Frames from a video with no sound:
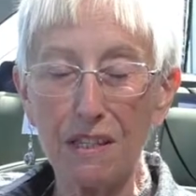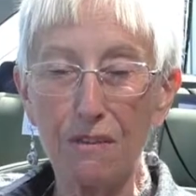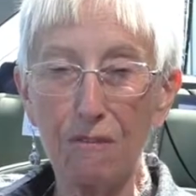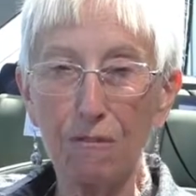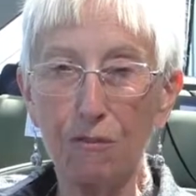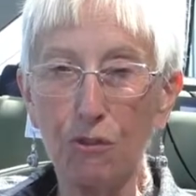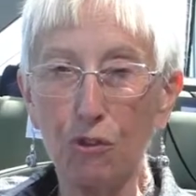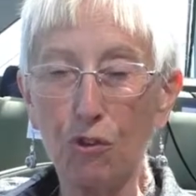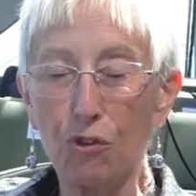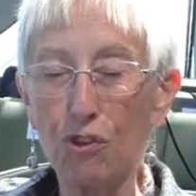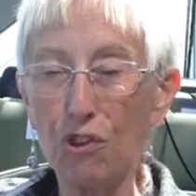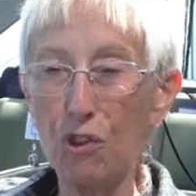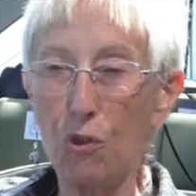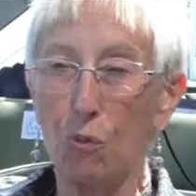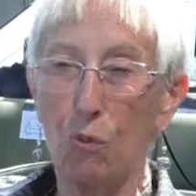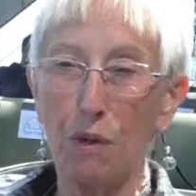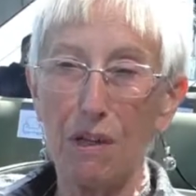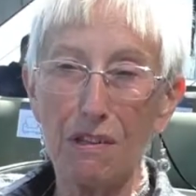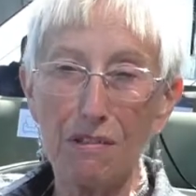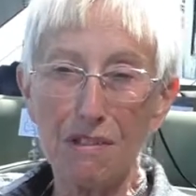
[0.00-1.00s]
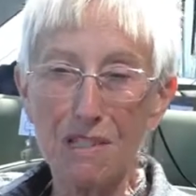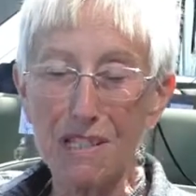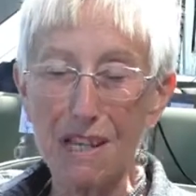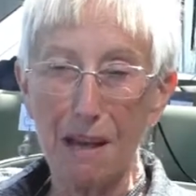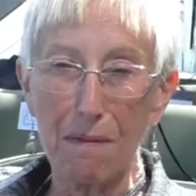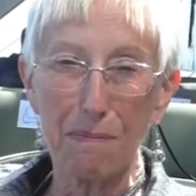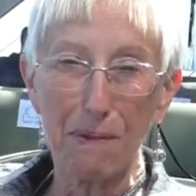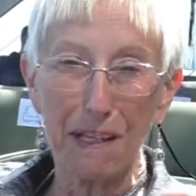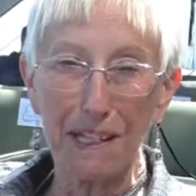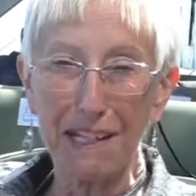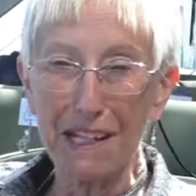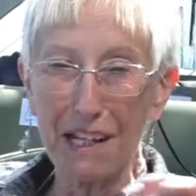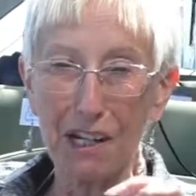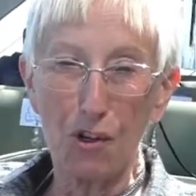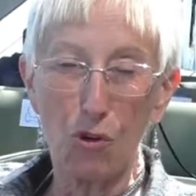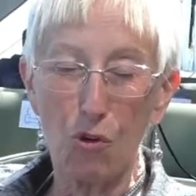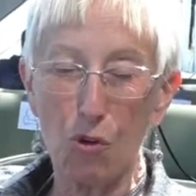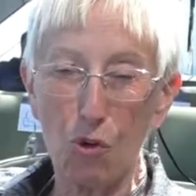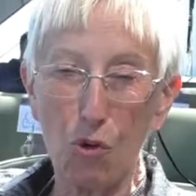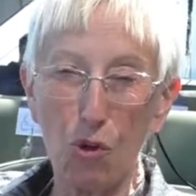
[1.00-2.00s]
the floor and the wheels kept getting
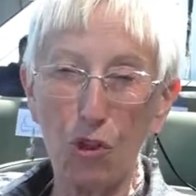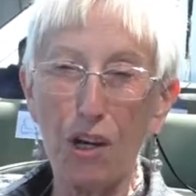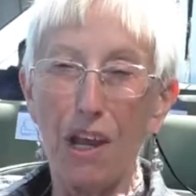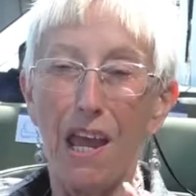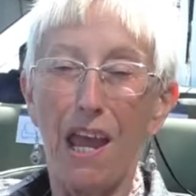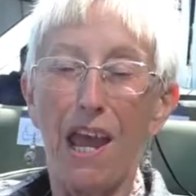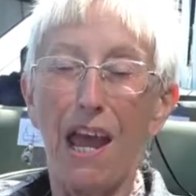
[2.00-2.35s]
caught,